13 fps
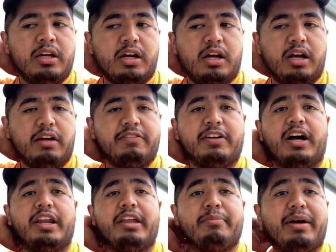I've
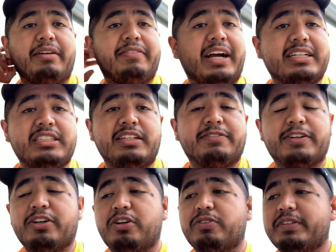gotten my vaccine for
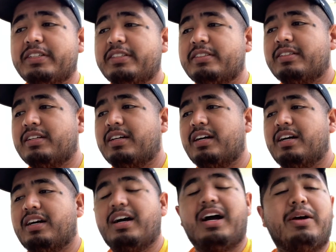COVID.
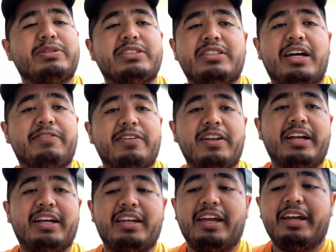I was dead for
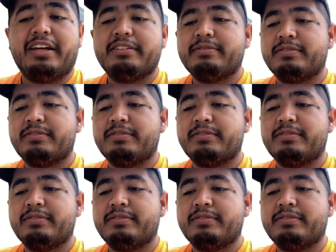like a day.